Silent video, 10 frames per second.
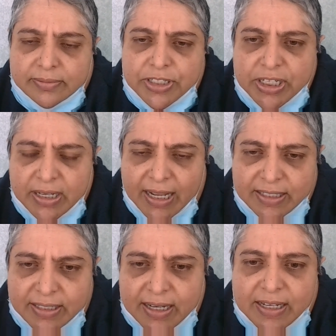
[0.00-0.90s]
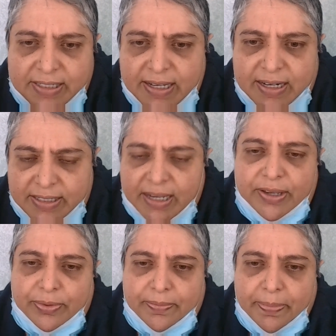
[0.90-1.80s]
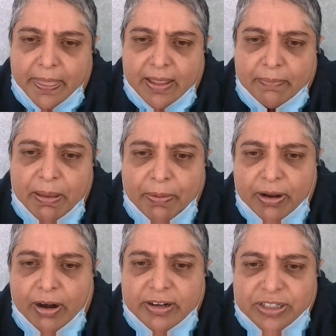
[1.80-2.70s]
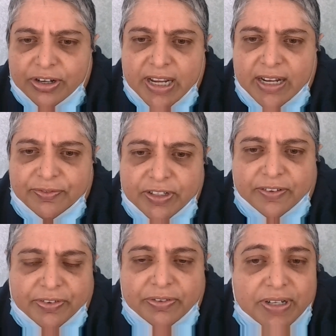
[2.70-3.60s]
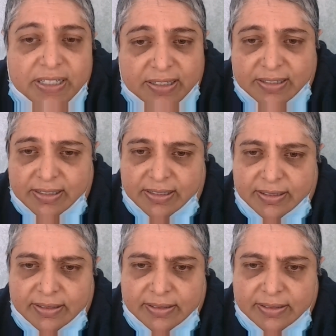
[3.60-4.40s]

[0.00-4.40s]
You see, like I said, I'll tell you, people are targeted for different reasons.